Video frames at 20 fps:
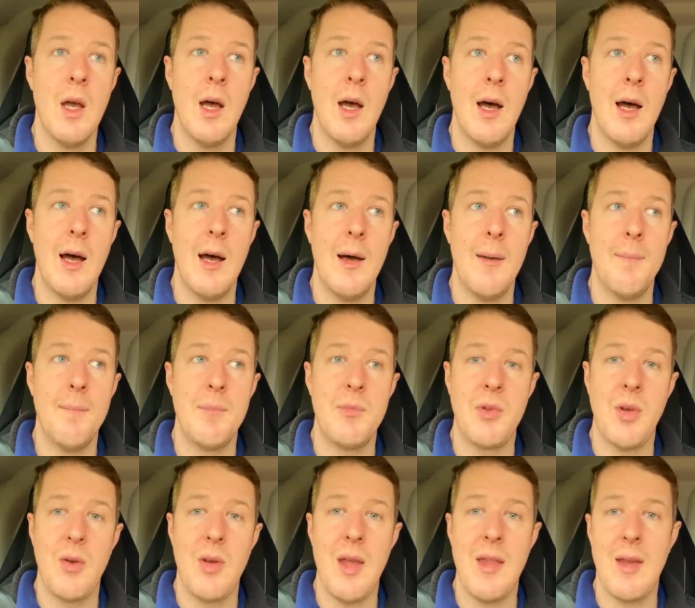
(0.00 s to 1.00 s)
Um,
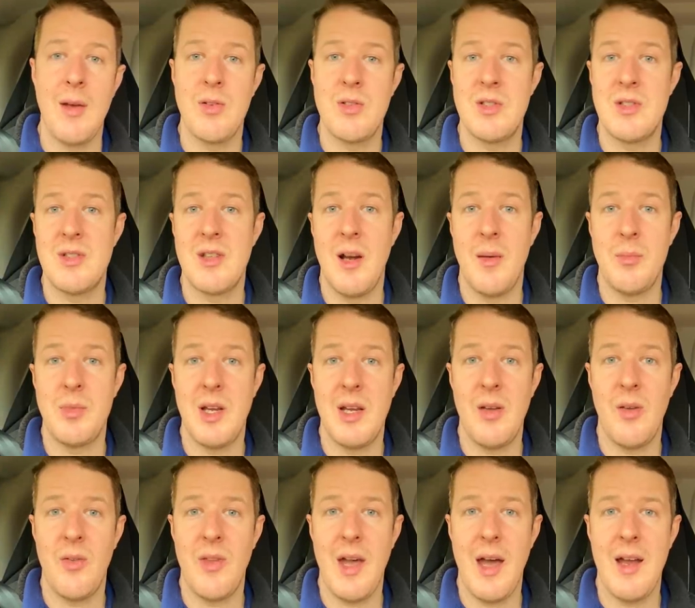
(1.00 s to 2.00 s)
so yeah, that was just an
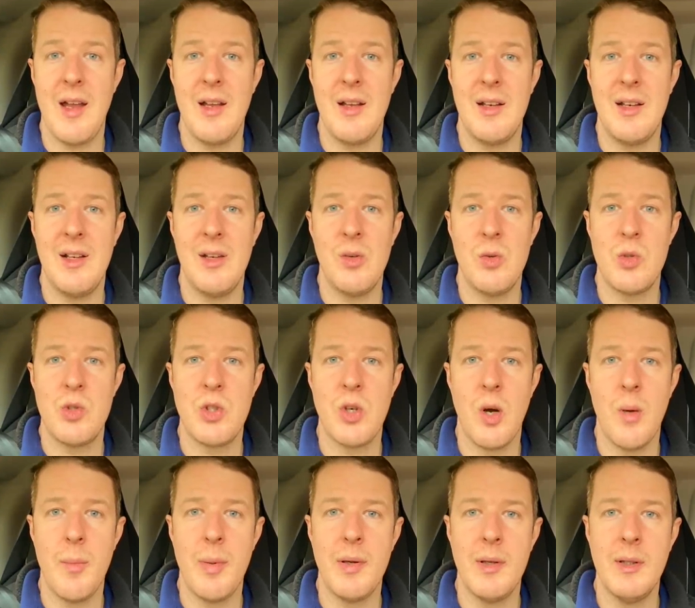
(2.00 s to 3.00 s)
update on that little
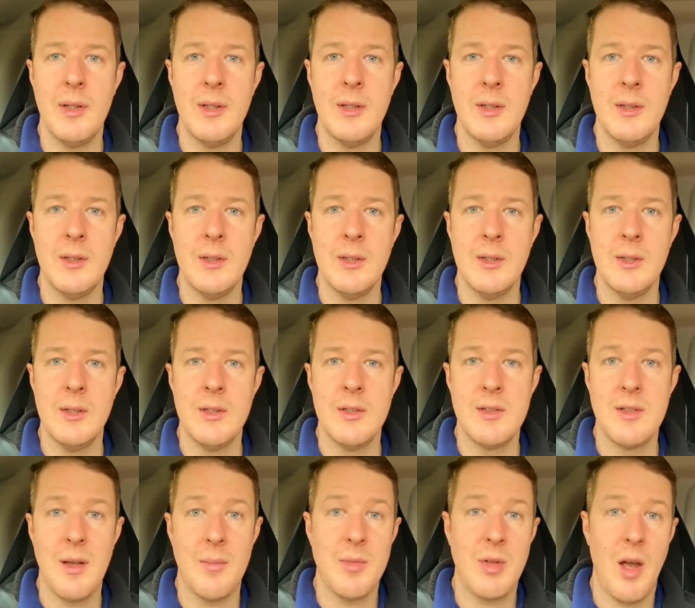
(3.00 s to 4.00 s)
job.
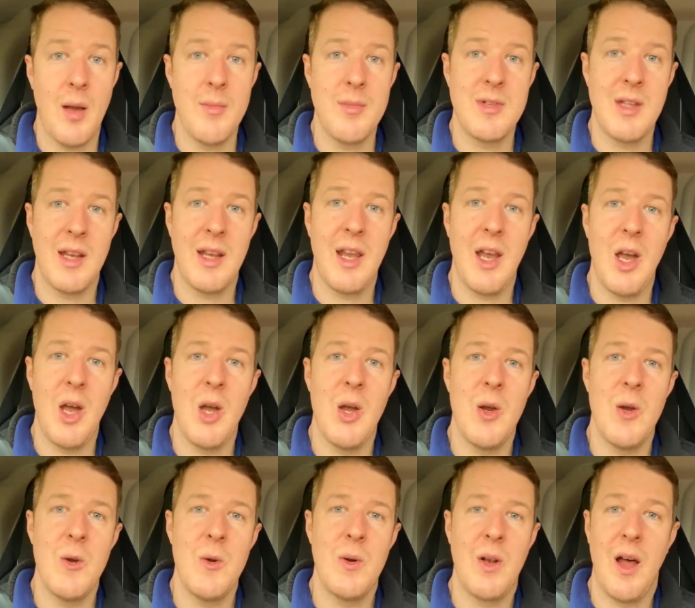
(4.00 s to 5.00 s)
Sometimes they
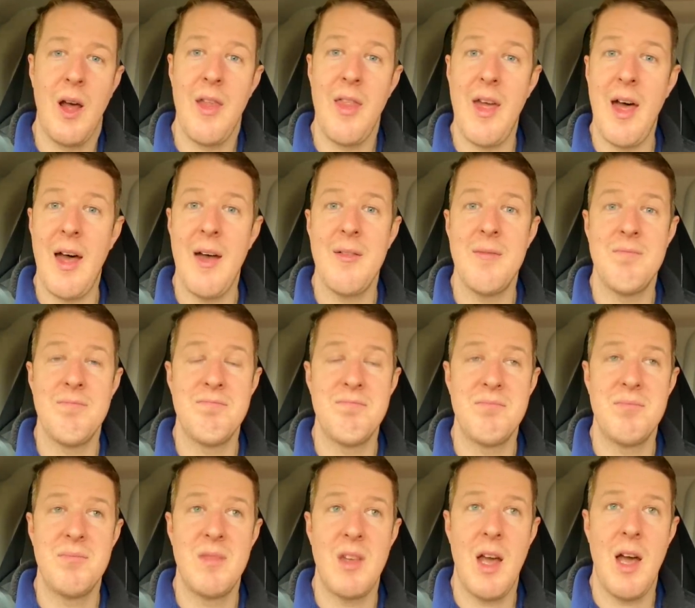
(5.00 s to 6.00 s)
go like that.
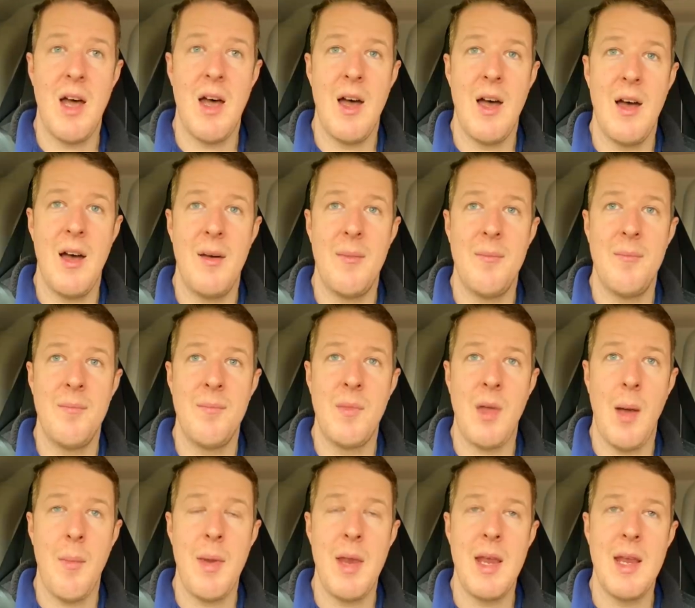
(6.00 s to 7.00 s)
Um,
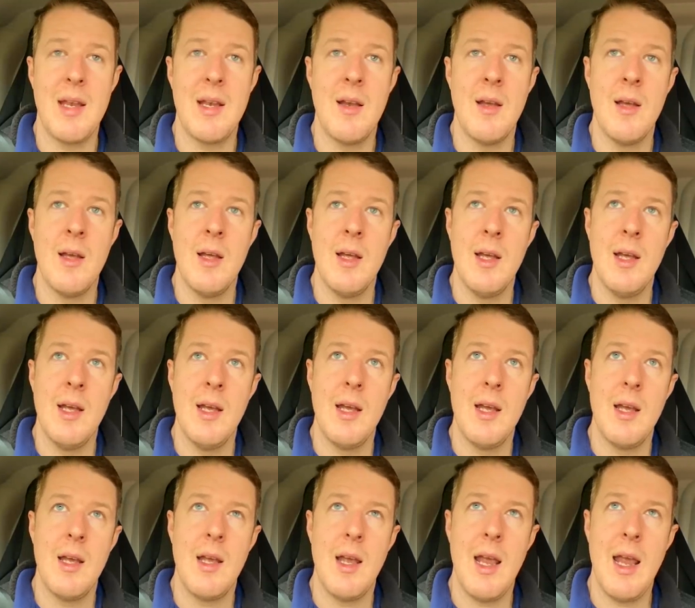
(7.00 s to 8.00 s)
I mean,
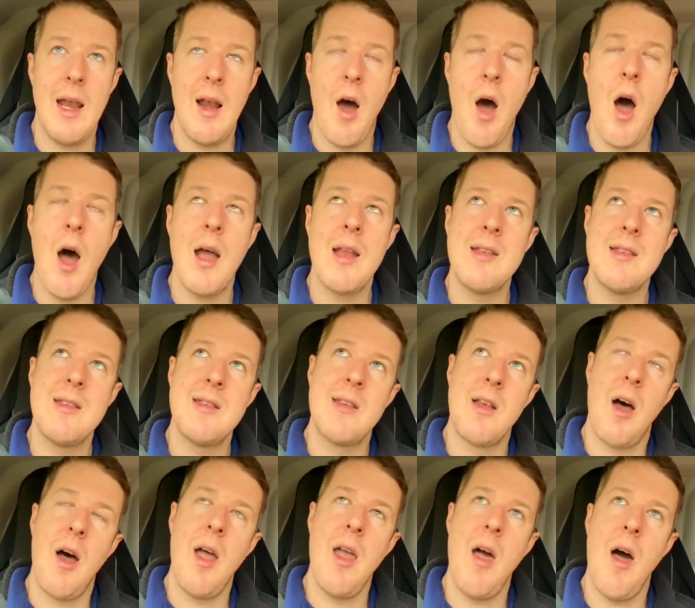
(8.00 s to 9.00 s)
in
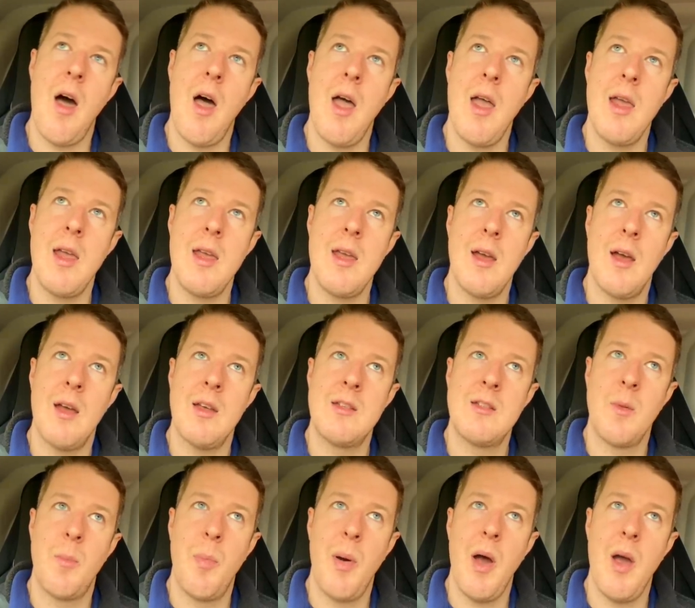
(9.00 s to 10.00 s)
hindsight, I, I
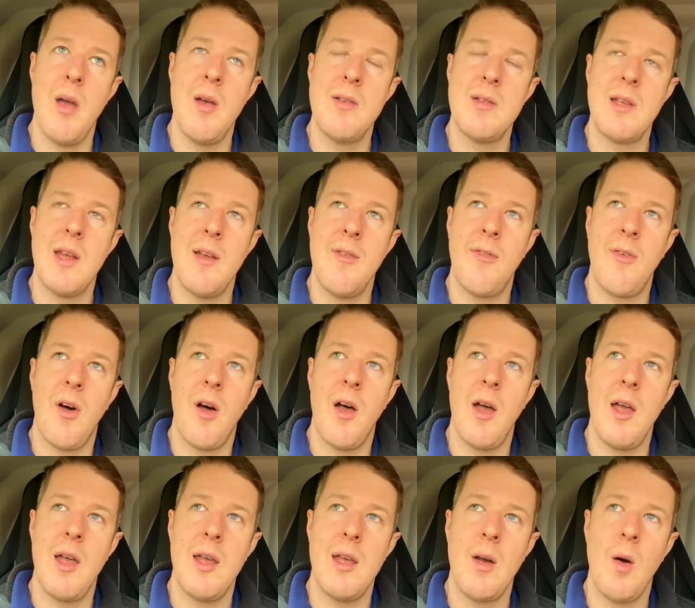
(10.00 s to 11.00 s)
suppose if
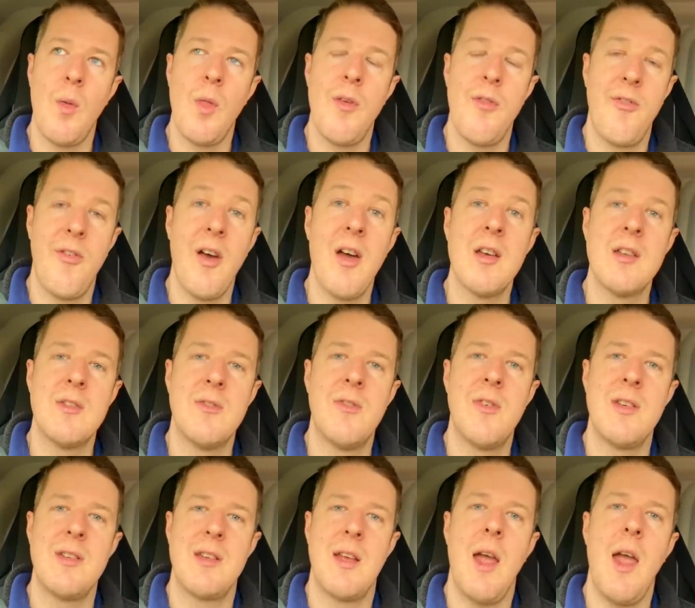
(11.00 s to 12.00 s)
I, on the first
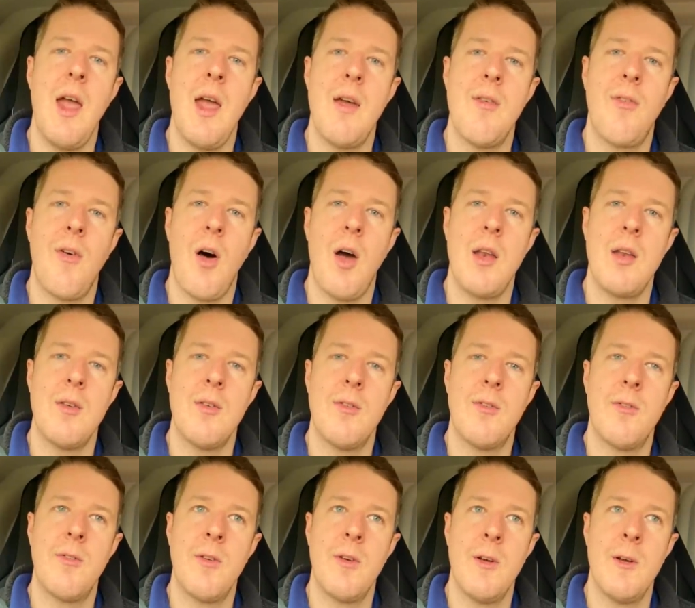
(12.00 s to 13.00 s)
visit, if I'd
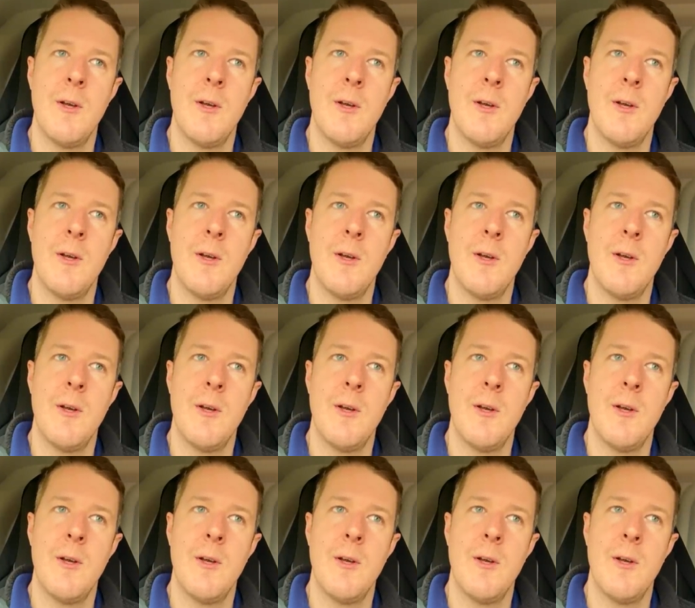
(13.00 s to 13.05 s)
have